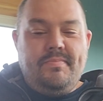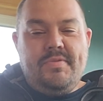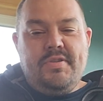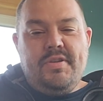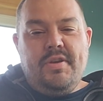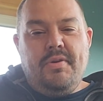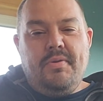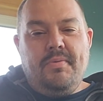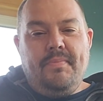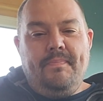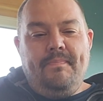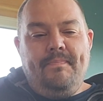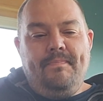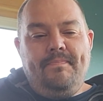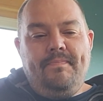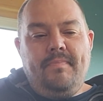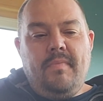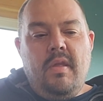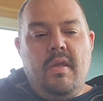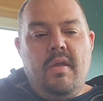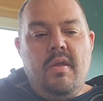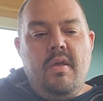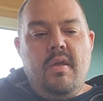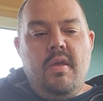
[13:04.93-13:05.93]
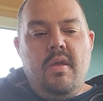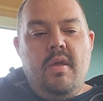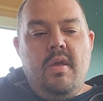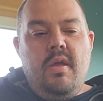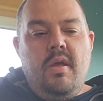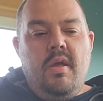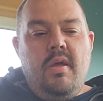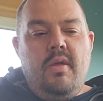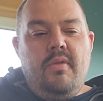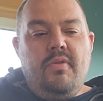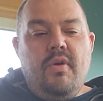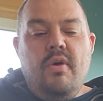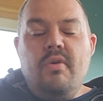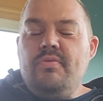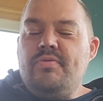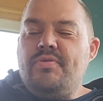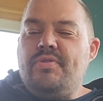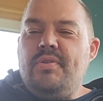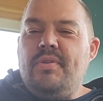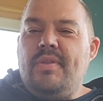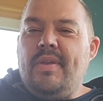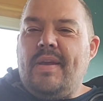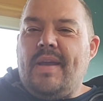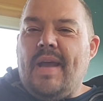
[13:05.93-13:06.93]
So
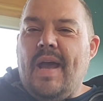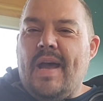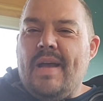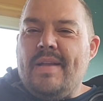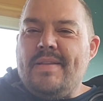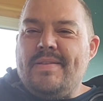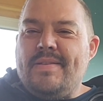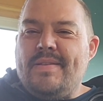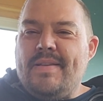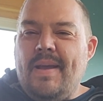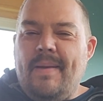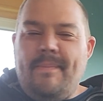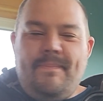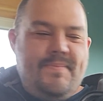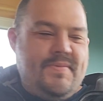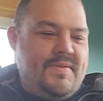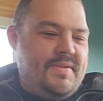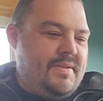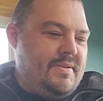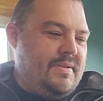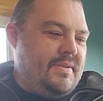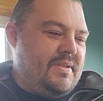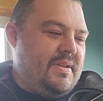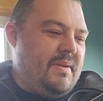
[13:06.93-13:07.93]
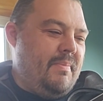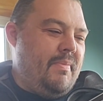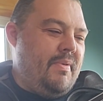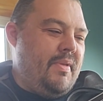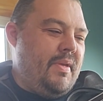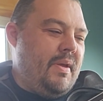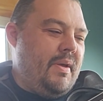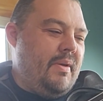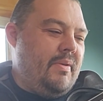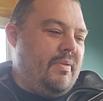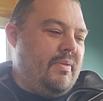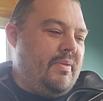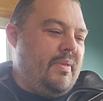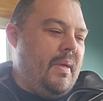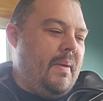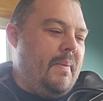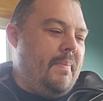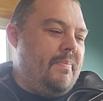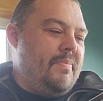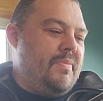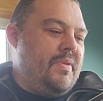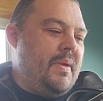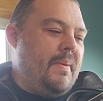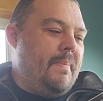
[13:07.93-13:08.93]
those are the concepts, some of
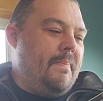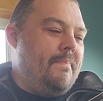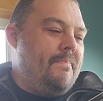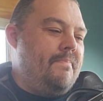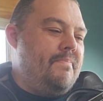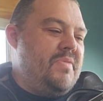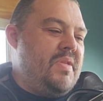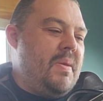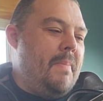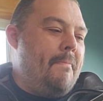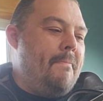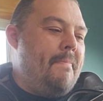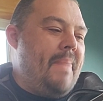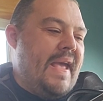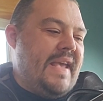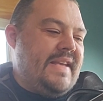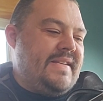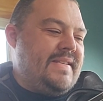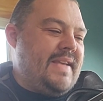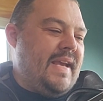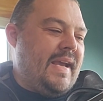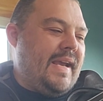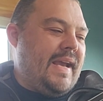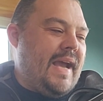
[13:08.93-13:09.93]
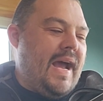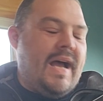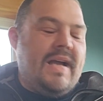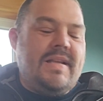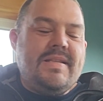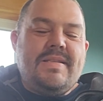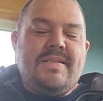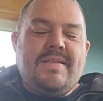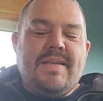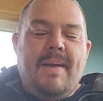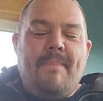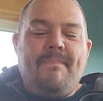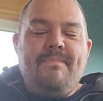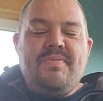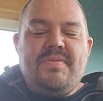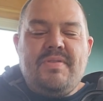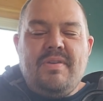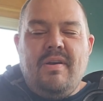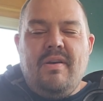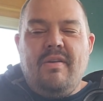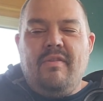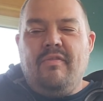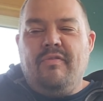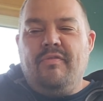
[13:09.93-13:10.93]
the basic concepts
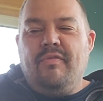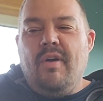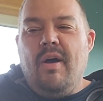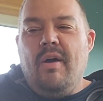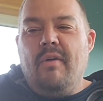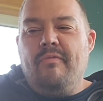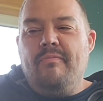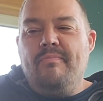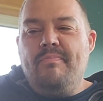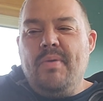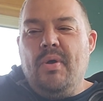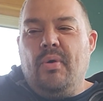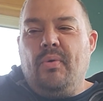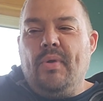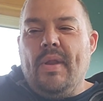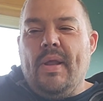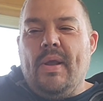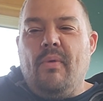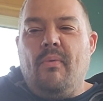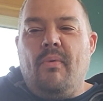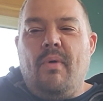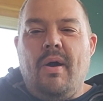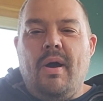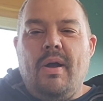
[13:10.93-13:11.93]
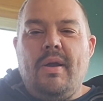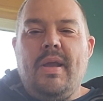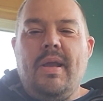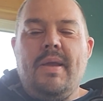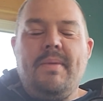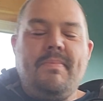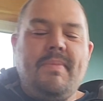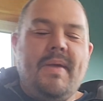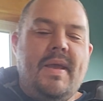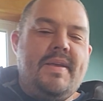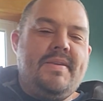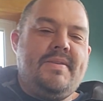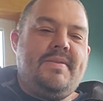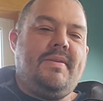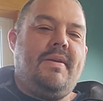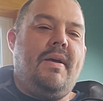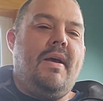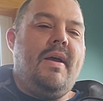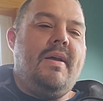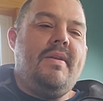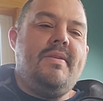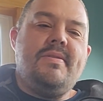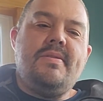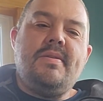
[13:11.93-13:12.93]
of building walking bass
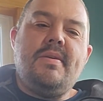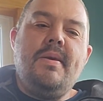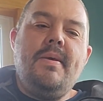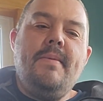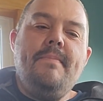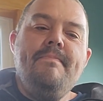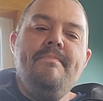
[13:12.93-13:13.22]
lines.